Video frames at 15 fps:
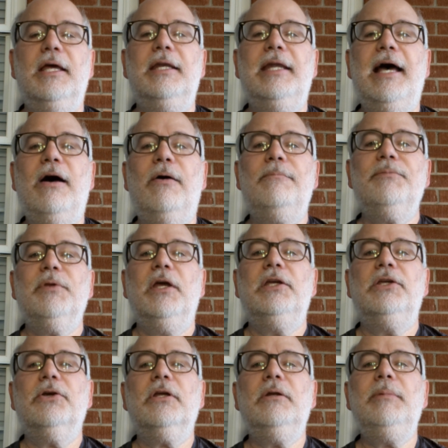Now,
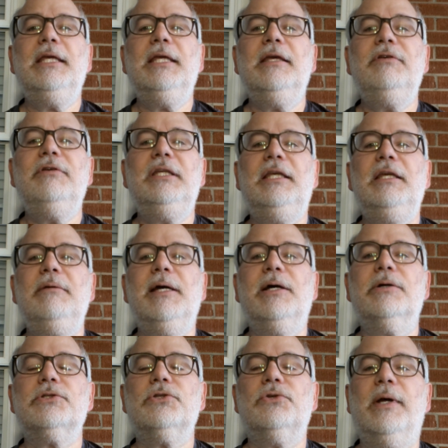you're going to be given
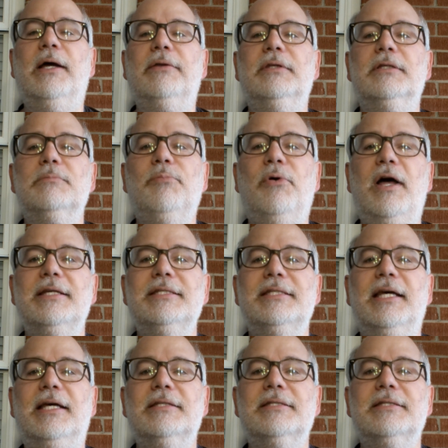emails throughout this
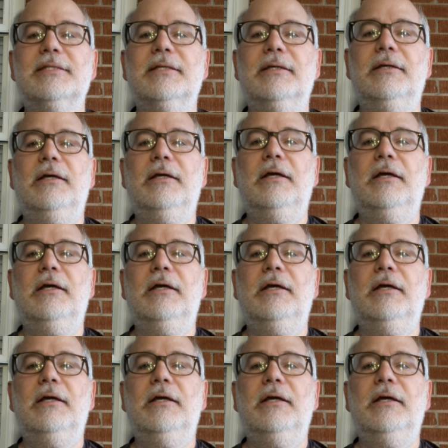process.